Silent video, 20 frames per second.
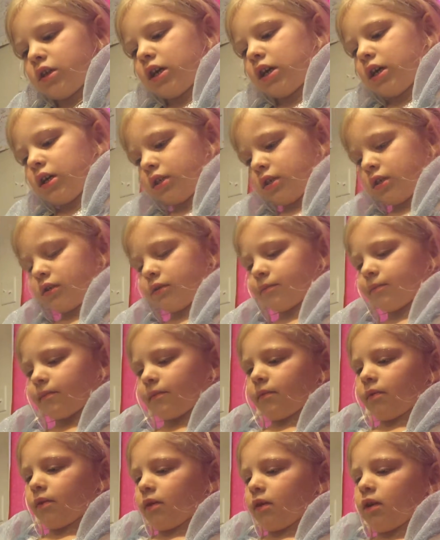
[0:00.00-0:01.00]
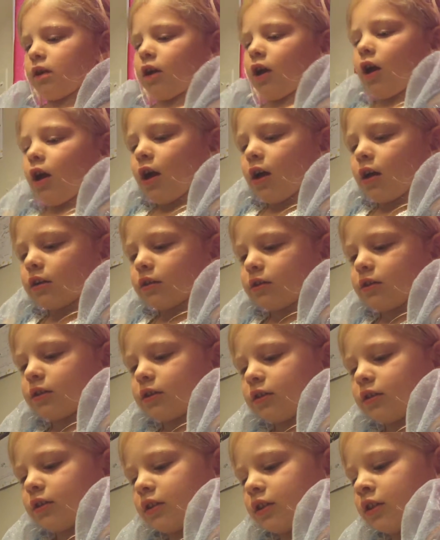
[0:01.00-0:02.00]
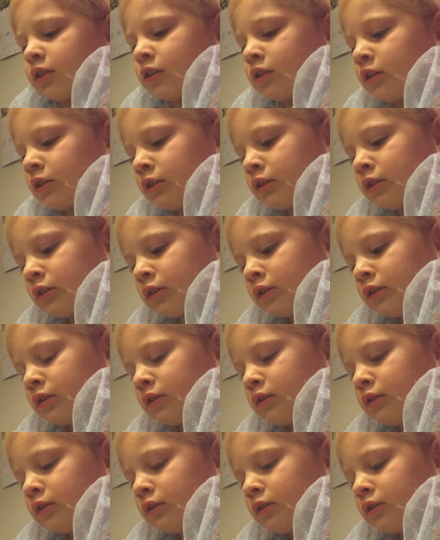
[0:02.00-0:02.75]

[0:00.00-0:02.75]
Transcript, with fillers: To to see her.